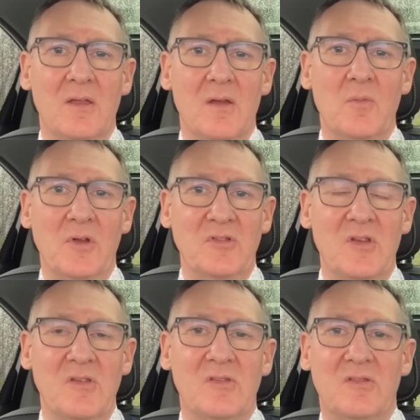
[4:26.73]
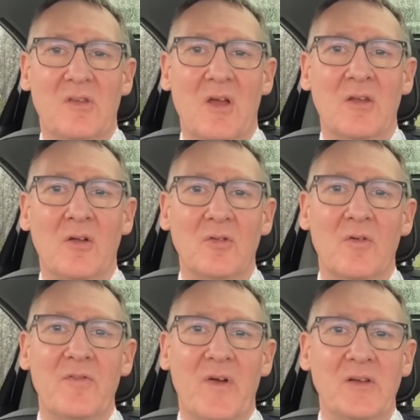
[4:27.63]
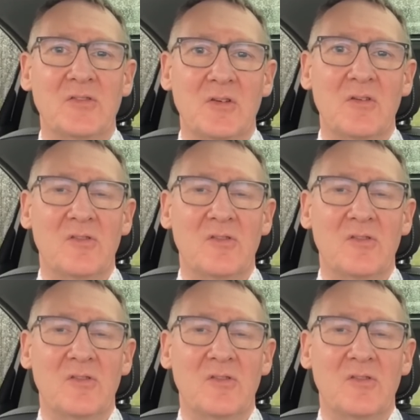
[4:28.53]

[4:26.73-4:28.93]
which is an on-off function.